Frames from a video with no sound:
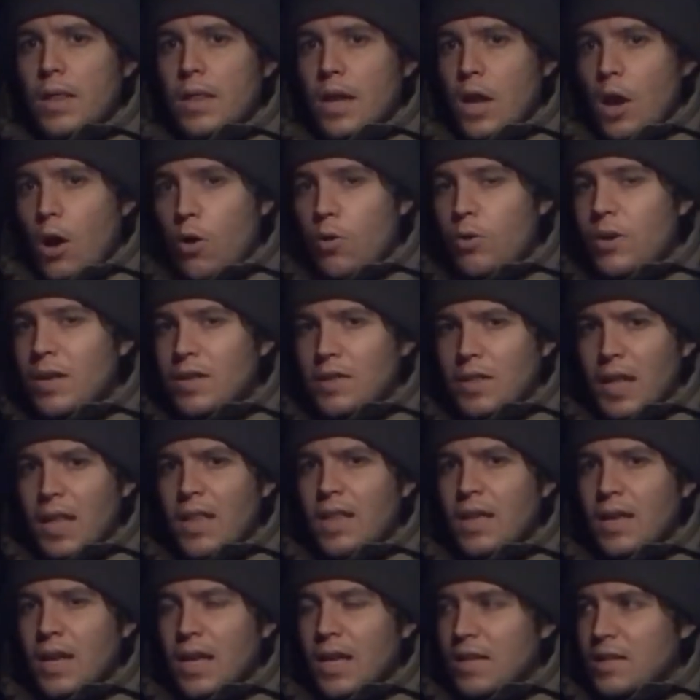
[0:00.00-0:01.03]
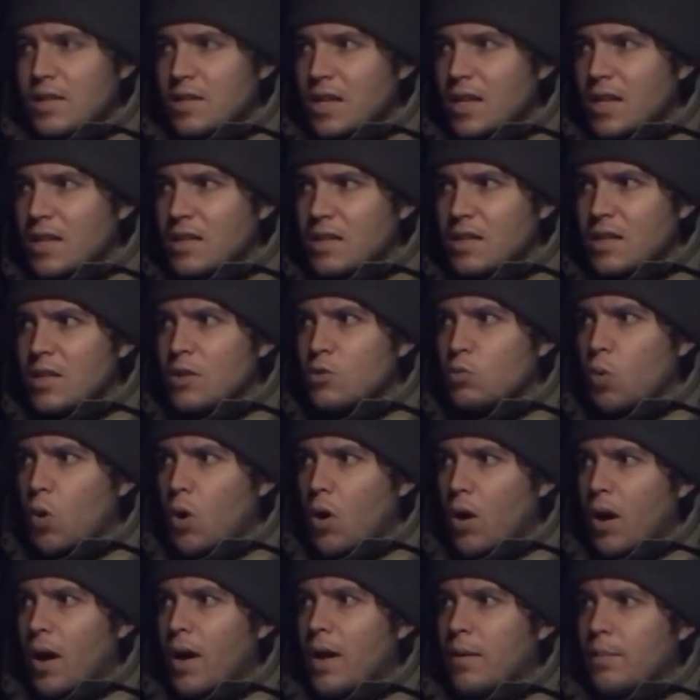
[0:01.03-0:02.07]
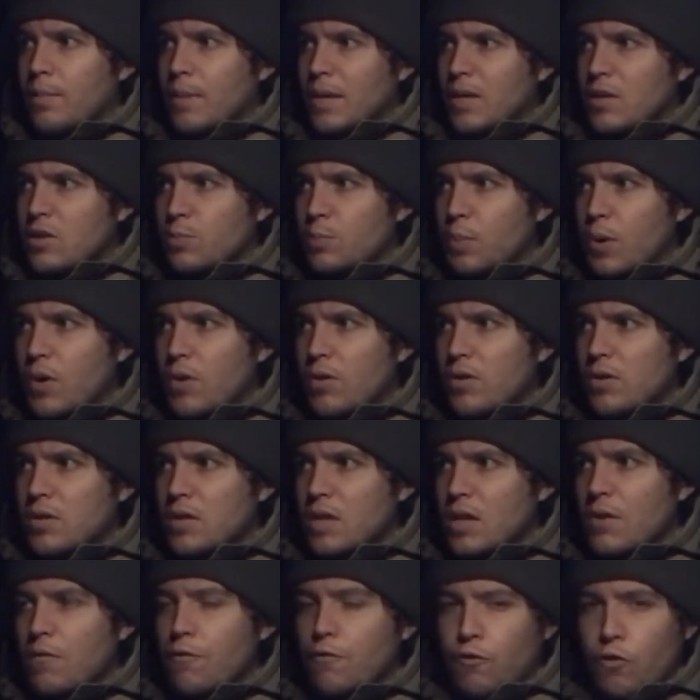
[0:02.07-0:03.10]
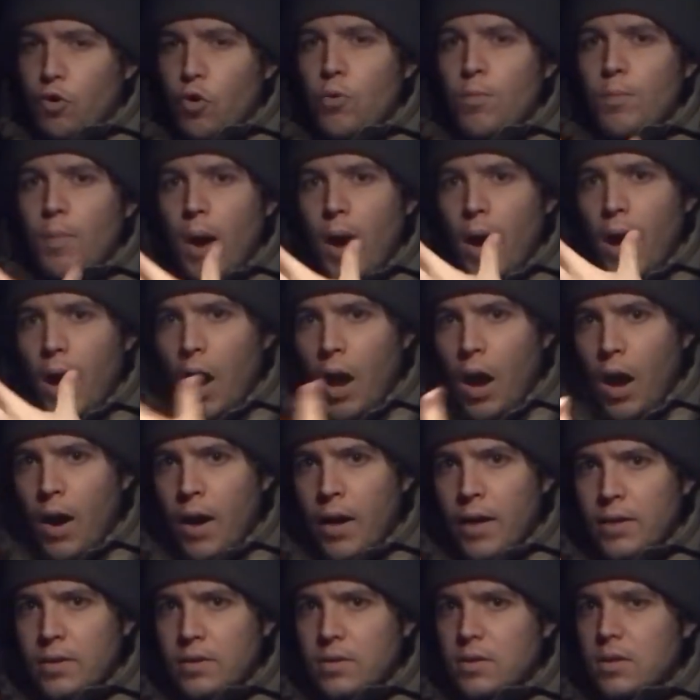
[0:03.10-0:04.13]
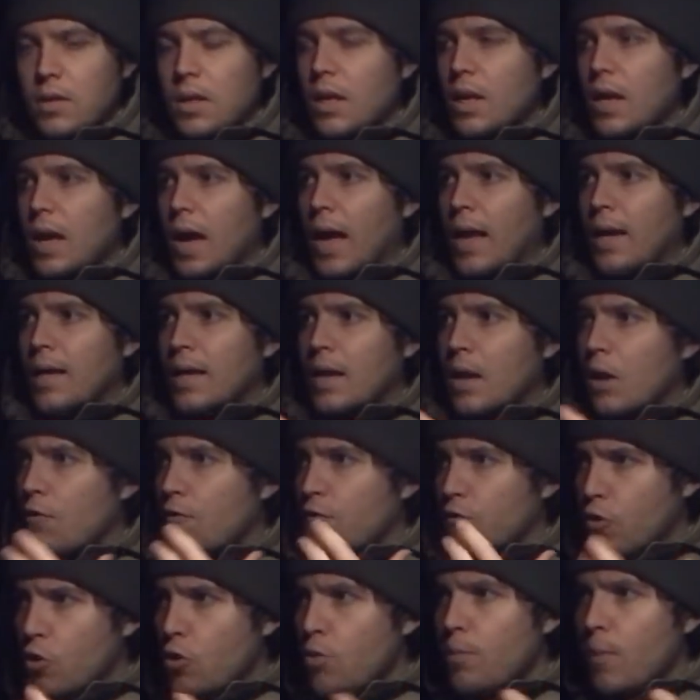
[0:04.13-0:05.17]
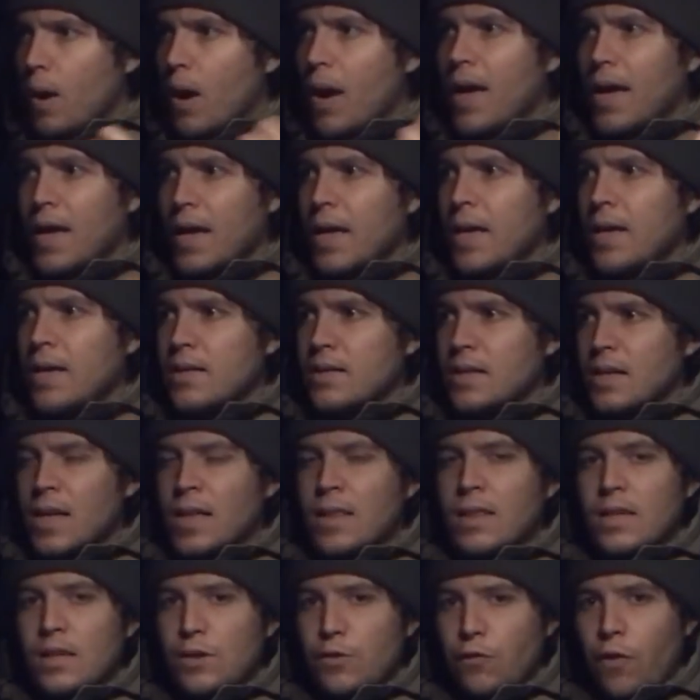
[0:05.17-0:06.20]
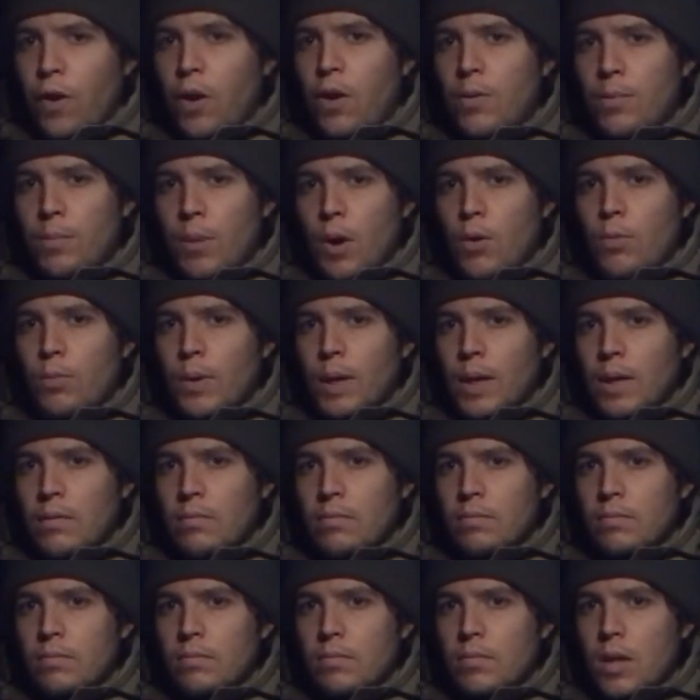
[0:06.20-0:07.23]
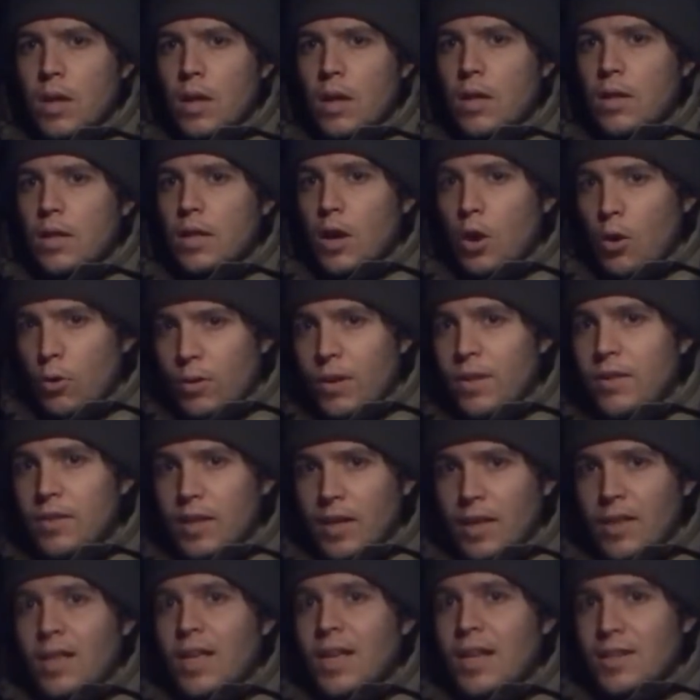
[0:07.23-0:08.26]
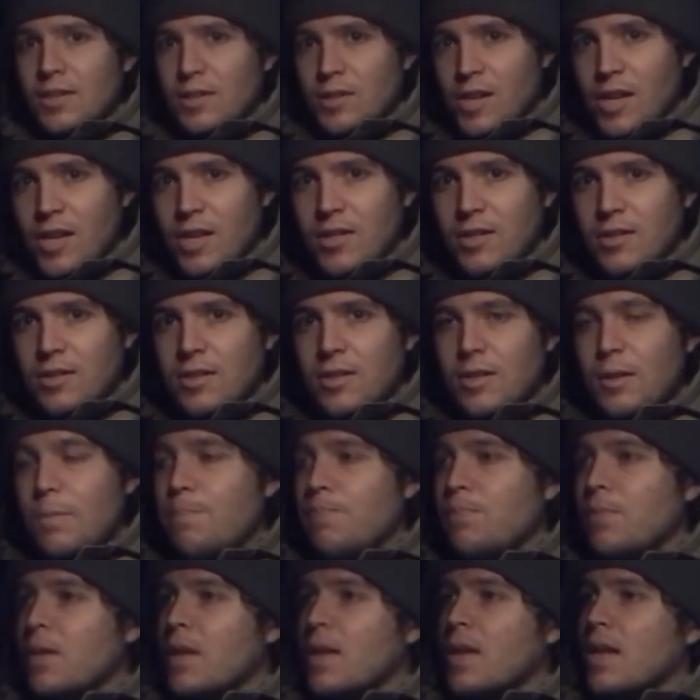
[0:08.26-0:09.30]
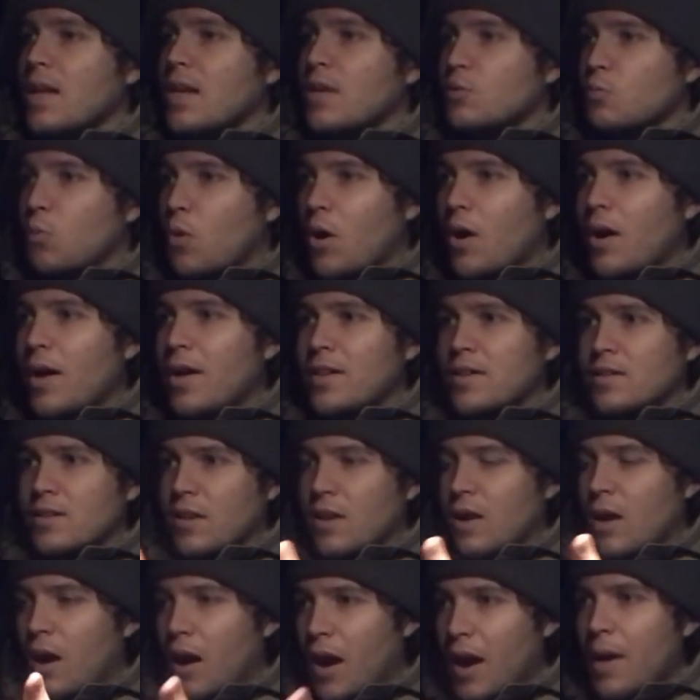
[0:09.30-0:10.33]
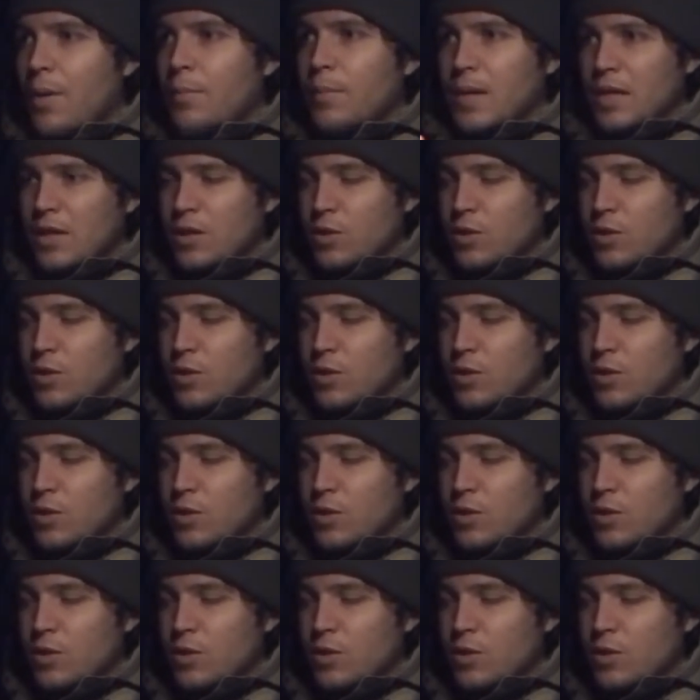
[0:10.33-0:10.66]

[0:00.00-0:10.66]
The only thing that exists is what I am experiencing through my eyes and through my ears in this very moment. The only thing that exists is what is I am